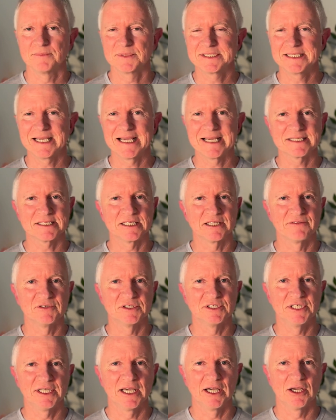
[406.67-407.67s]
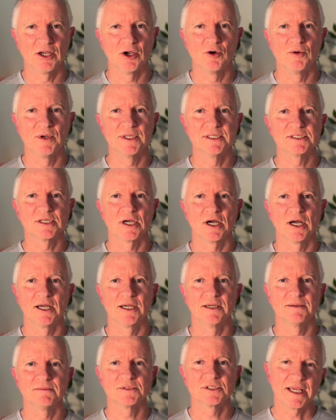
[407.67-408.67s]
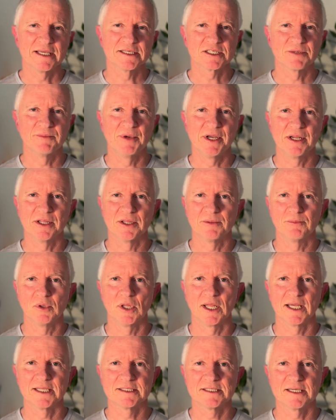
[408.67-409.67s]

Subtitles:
testing for DAO enzymes, histamine in the blood